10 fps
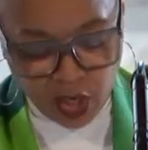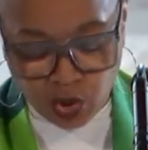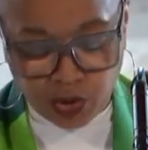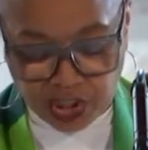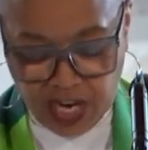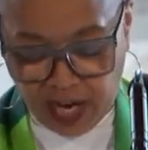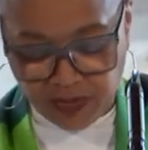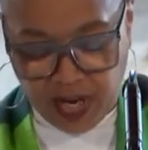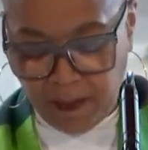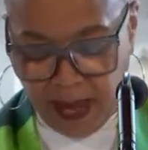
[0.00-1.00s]
who
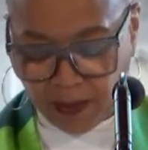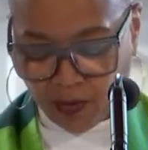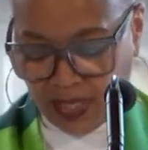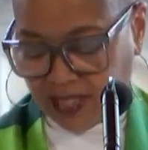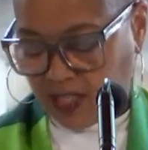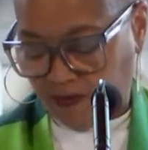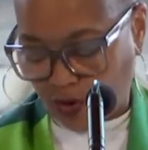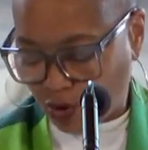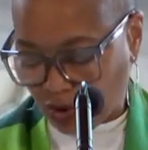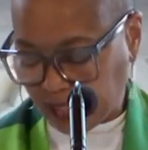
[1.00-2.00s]
shared their memories of
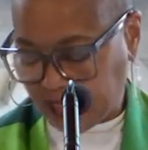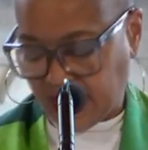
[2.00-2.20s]
the early